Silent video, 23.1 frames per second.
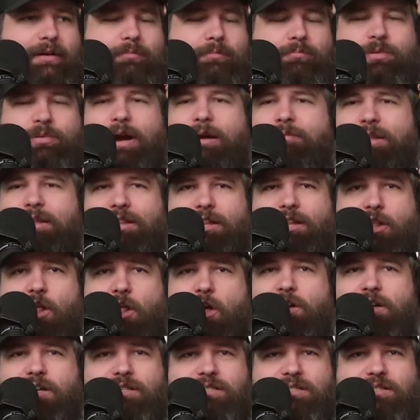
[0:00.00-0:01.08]
probably the
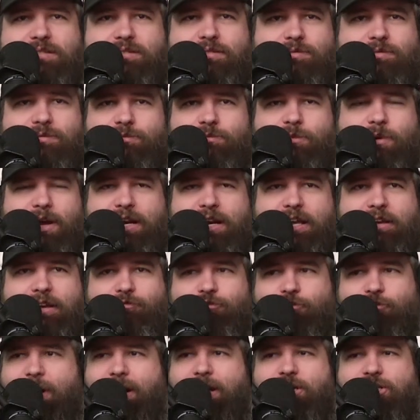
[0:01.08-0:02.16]
longest running
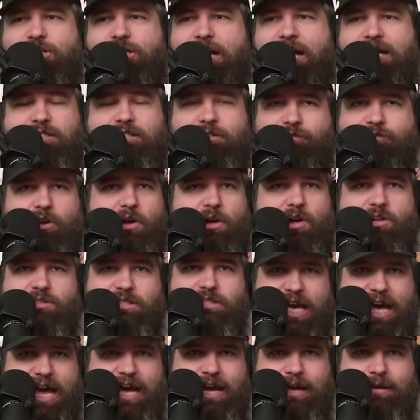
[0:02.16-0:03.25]
franchise of all
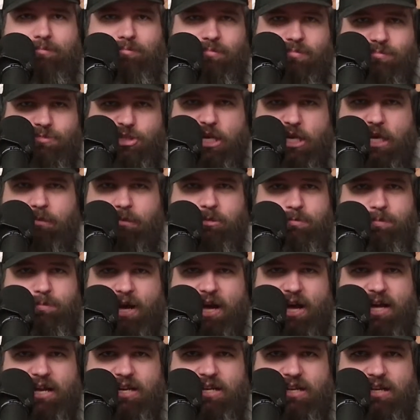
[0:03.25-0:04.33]
time, James
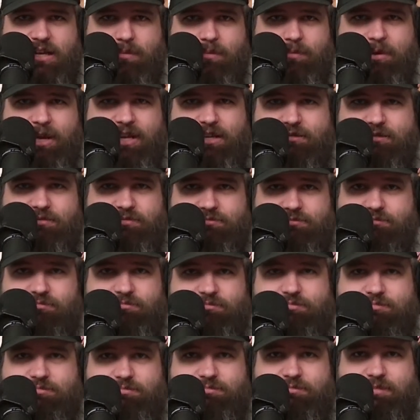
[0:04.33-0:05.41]
Bond. I mean,
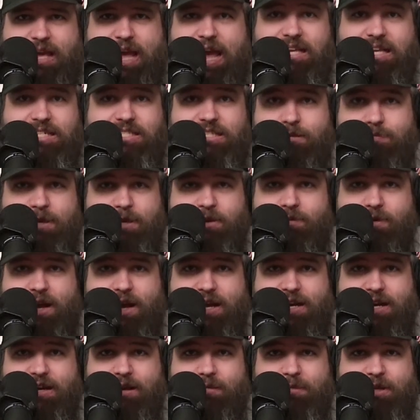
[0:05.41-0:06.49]
has to be,
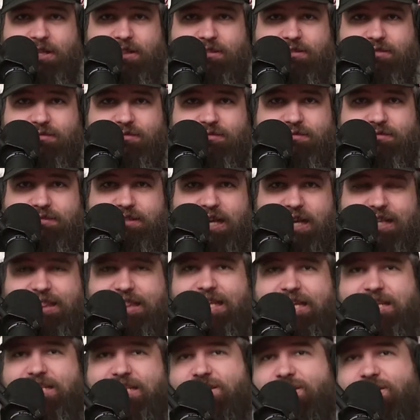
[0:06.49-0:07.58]
right? I mean, at
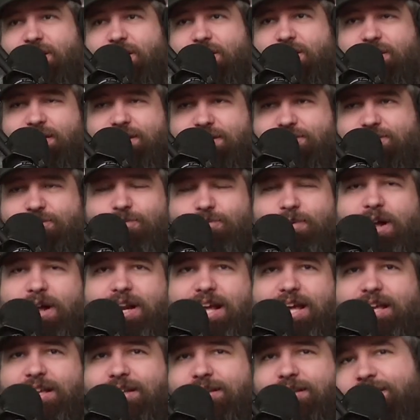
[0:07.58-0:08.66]
least longest
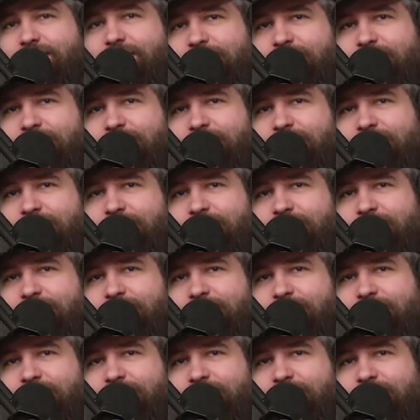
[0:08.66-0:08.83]
running